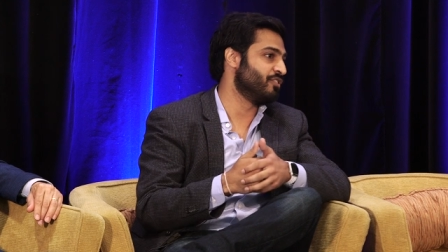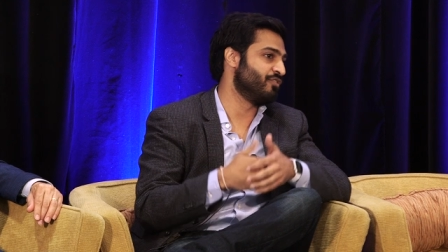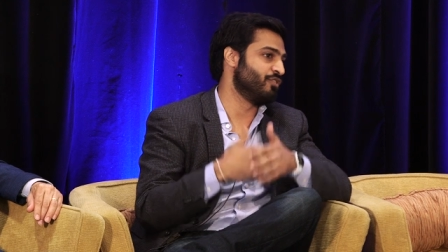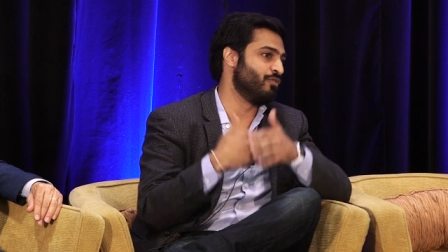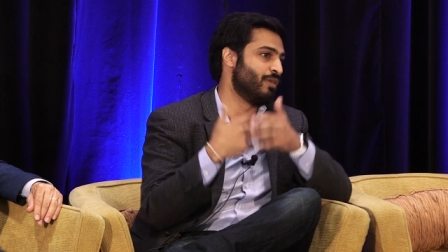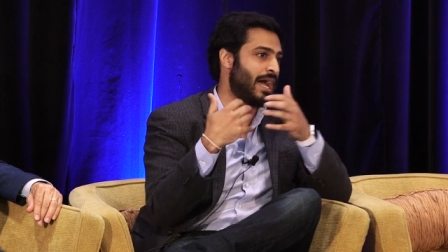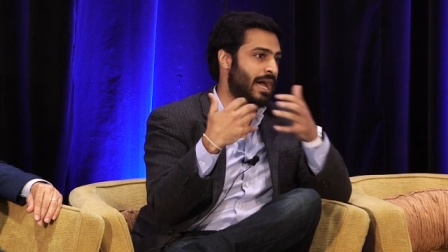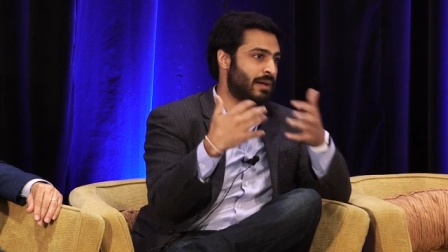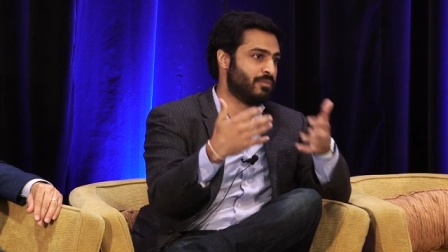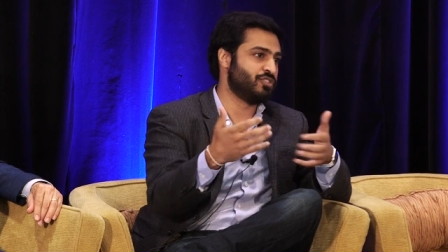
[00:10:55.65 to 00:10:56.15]
So if
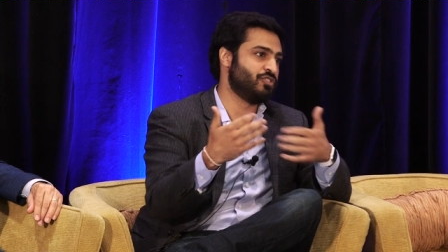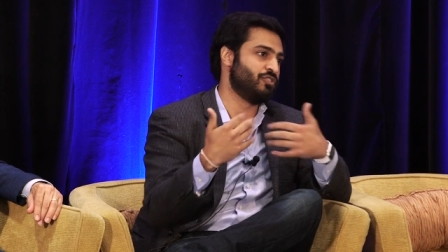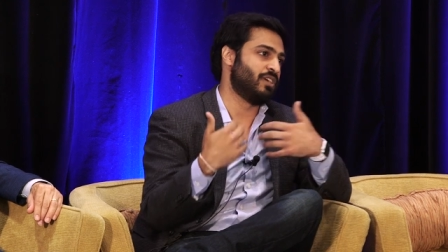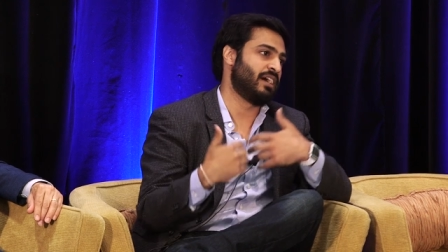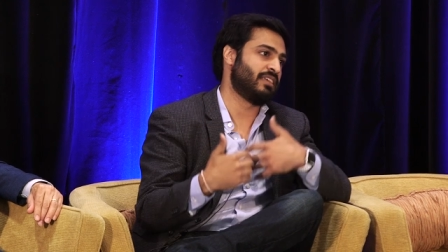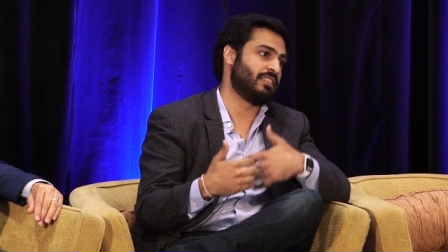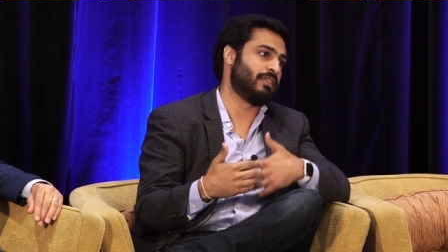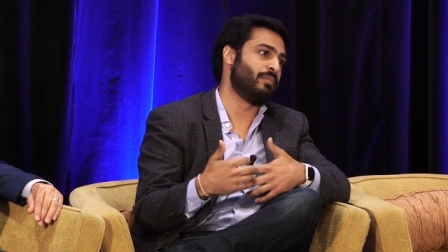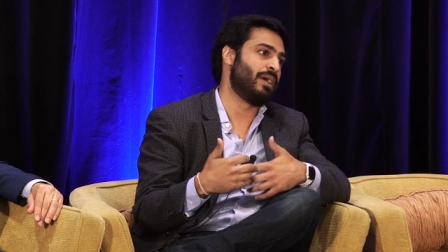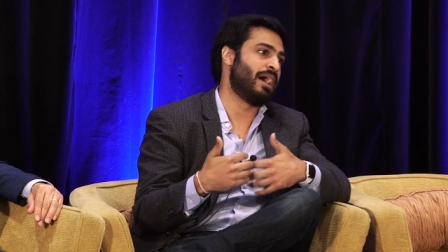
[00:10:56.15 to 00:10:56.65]
you
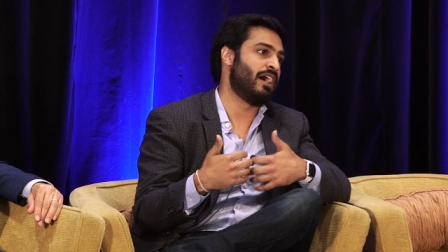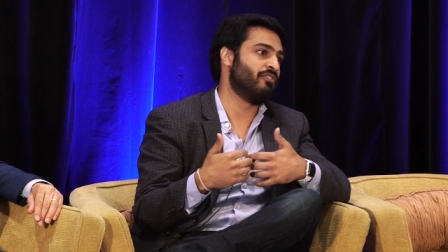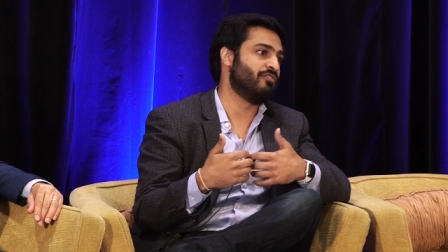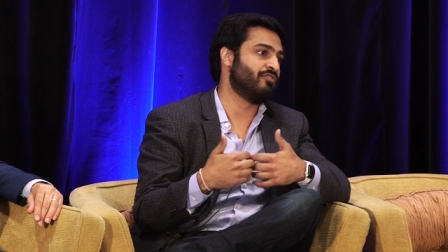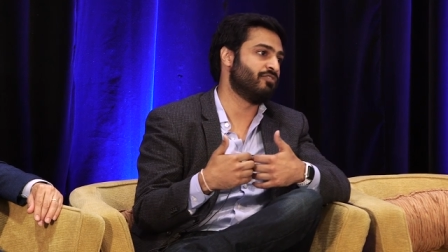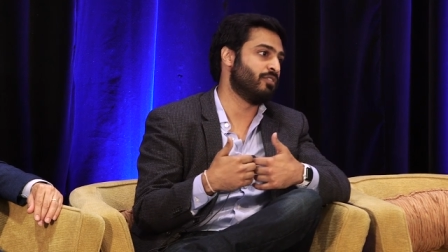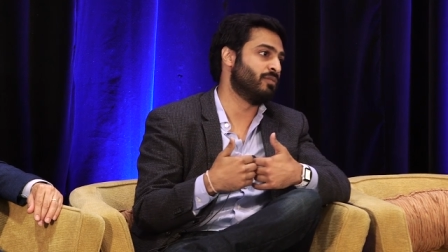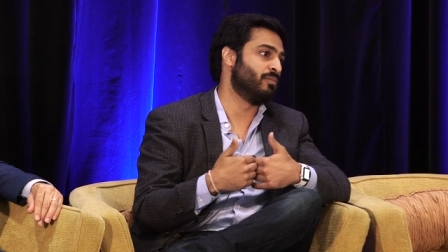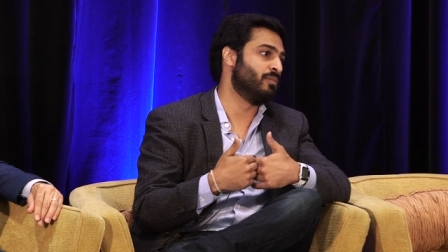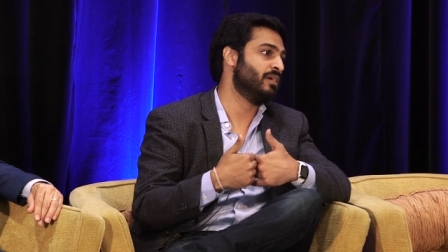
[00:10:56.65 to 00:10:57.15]
abstract them
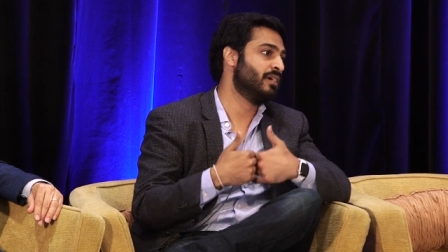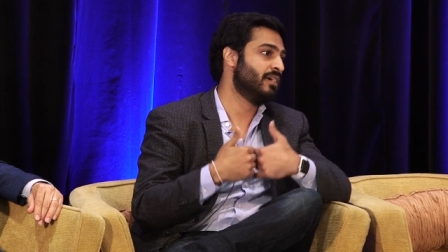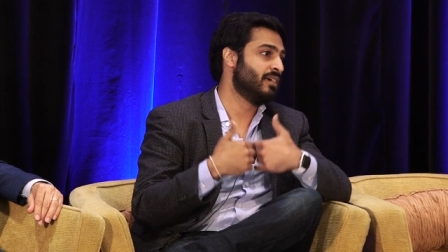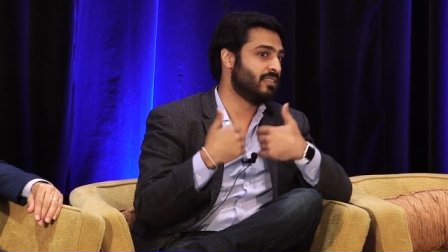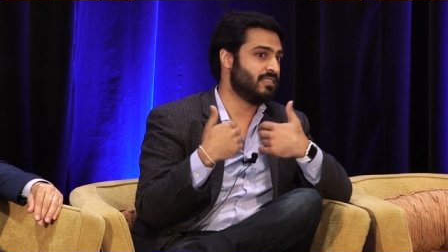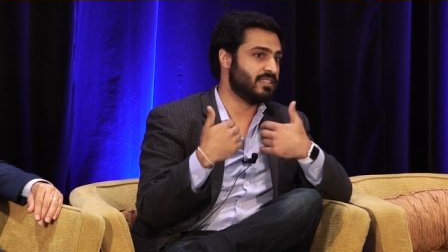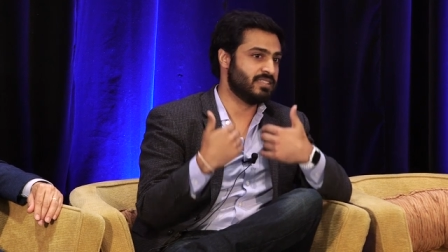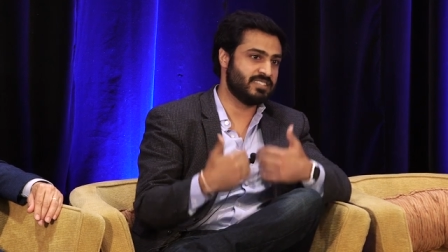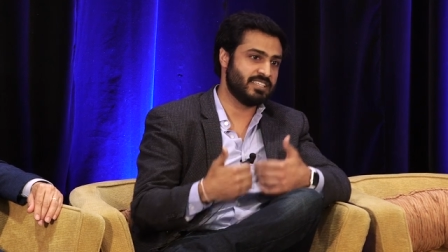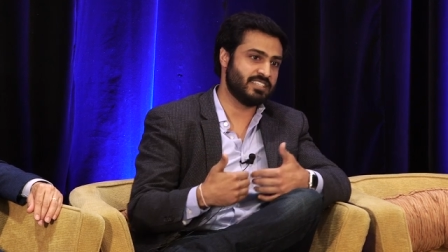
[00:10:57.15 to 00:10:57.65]
out from
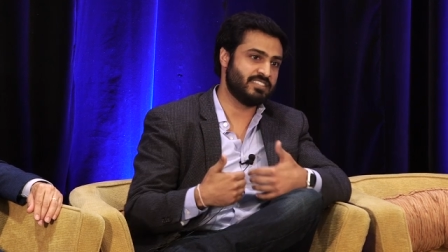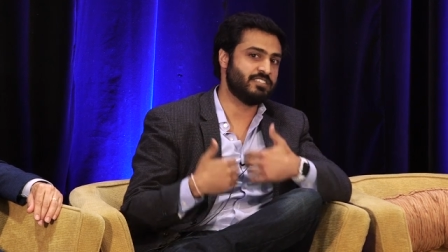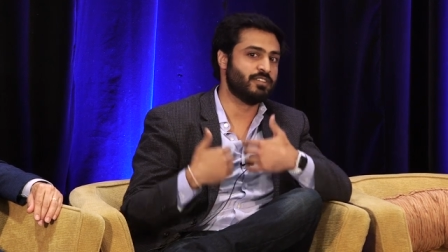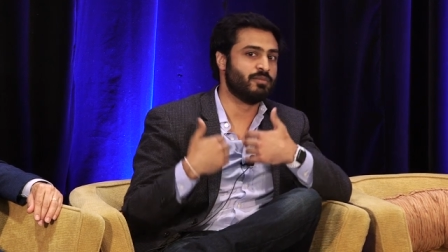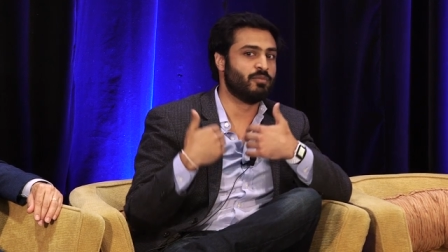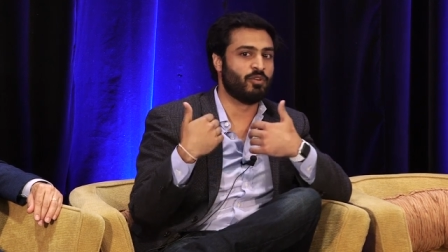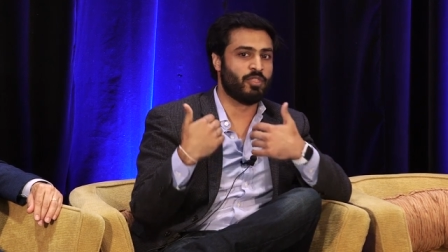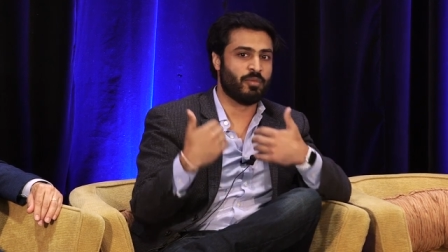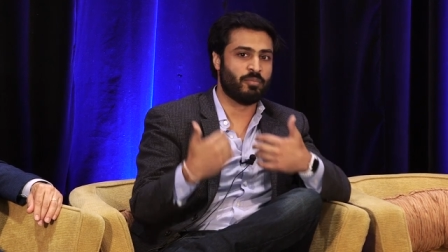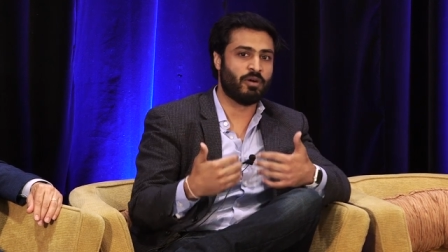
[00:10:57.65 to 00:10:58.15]
the
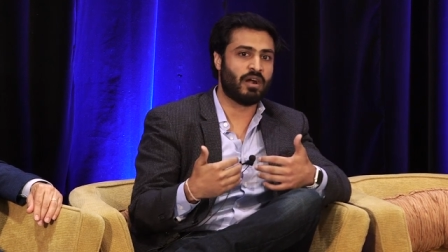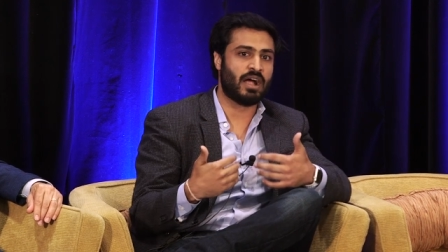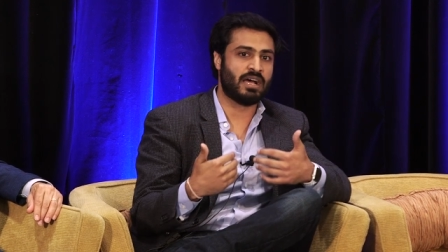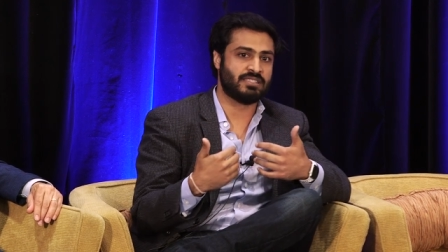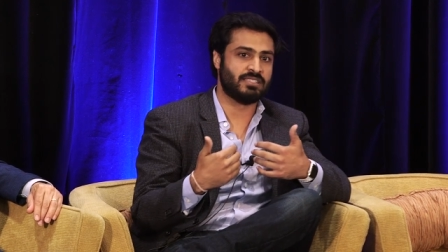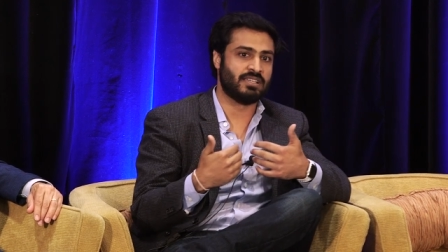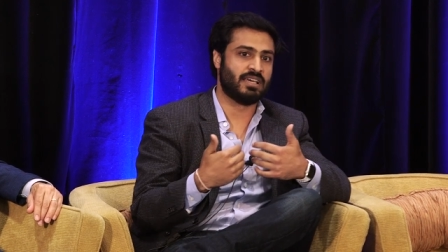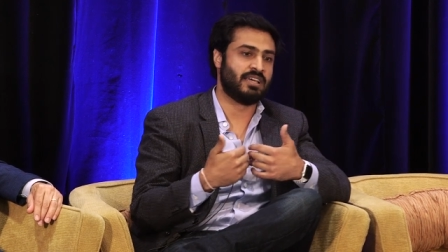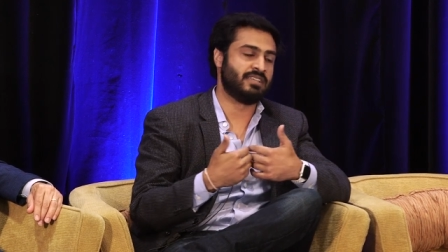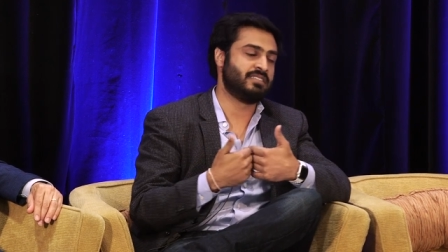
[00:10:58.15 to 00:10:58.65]
system or the
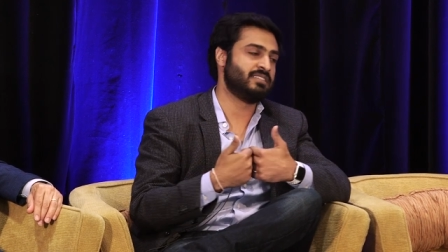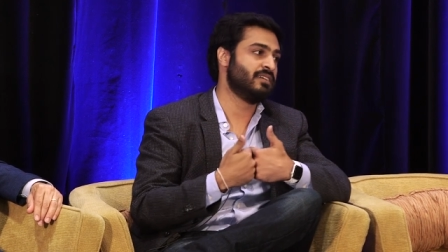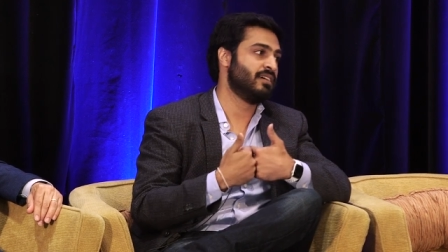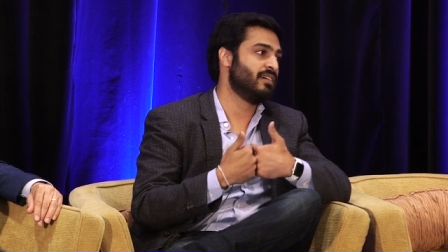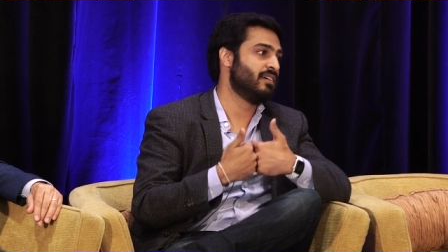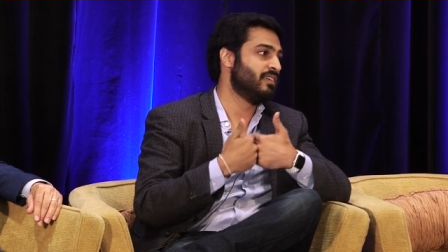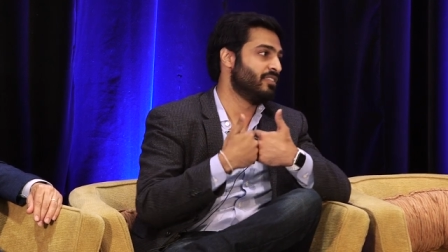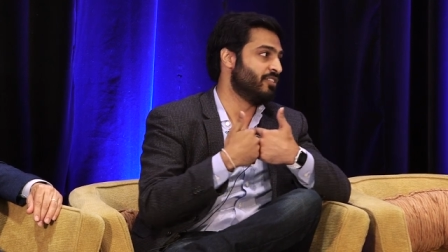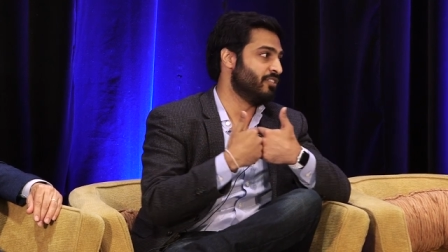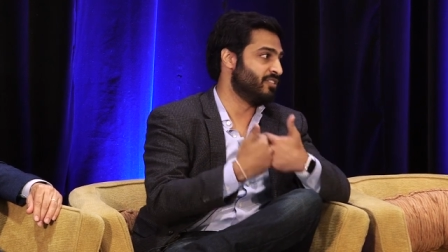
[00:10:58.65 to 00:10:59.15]
process,
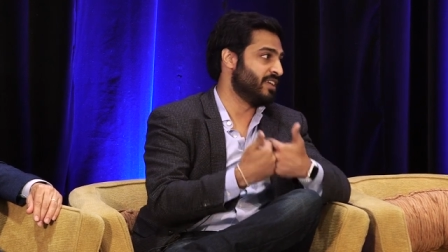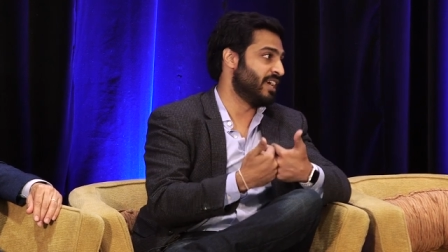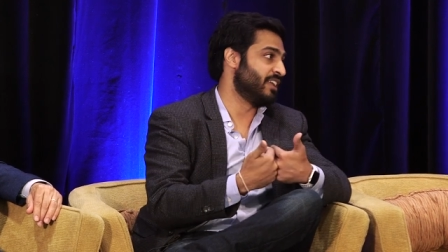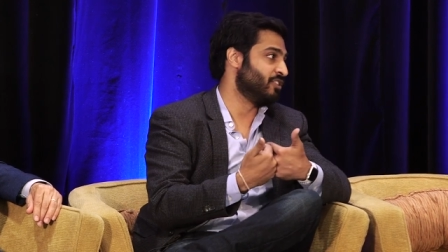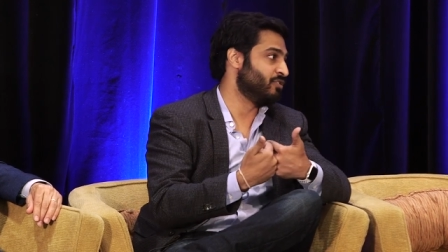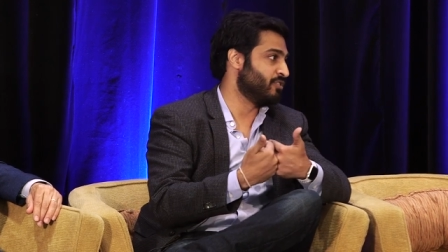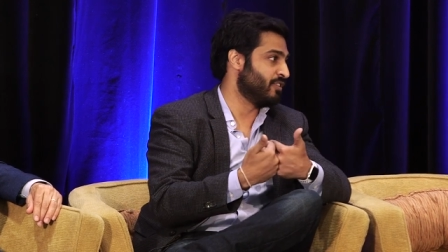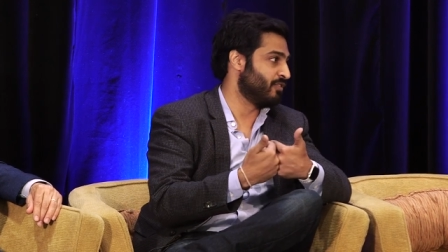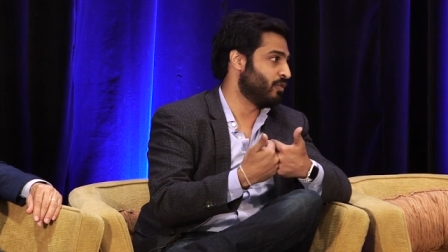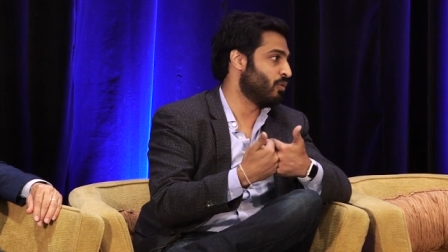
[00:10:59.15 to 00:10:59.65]
they're
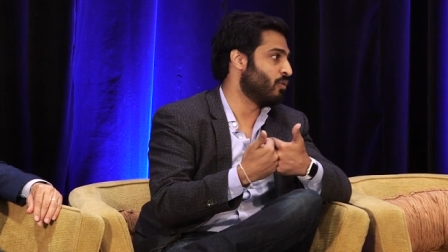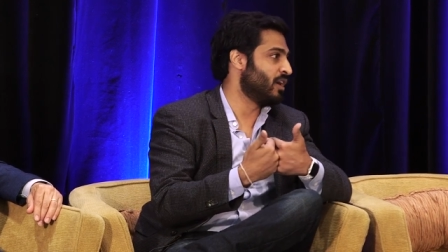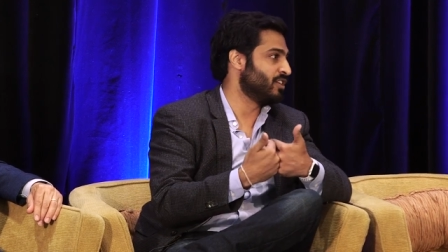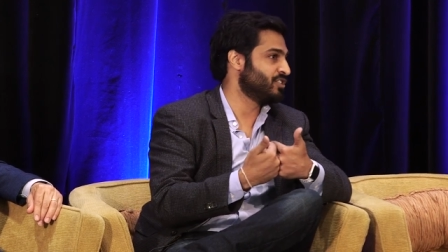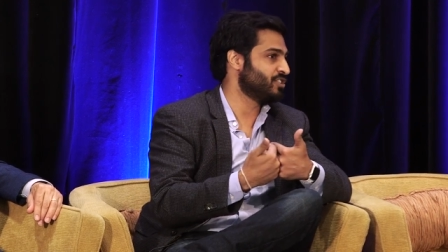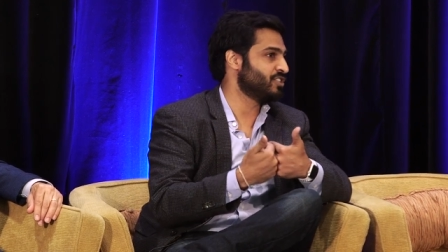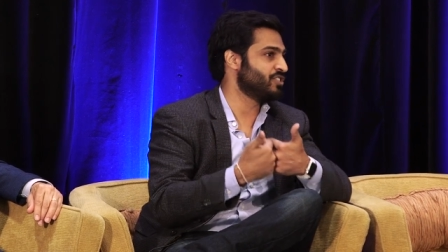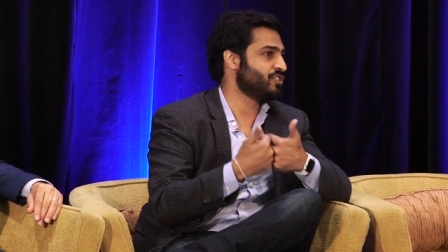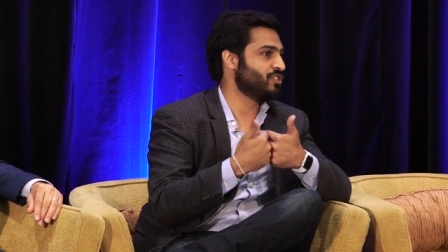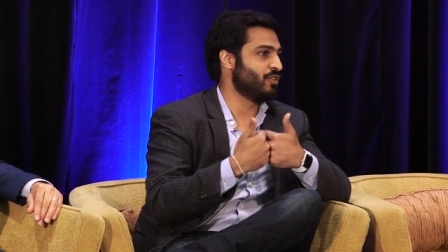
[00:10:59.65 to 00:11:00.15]
data driven
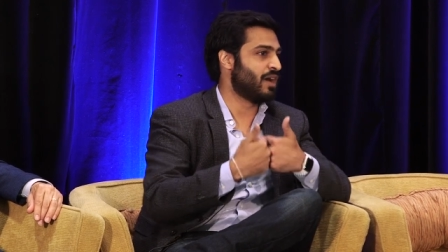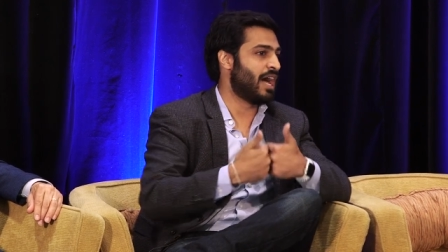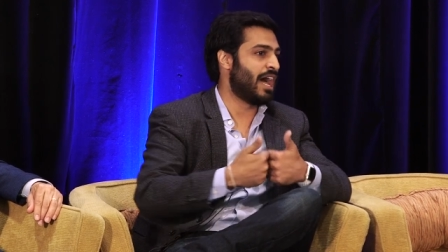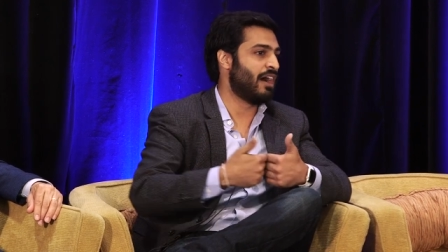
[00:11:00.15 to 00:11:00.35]
questions. So,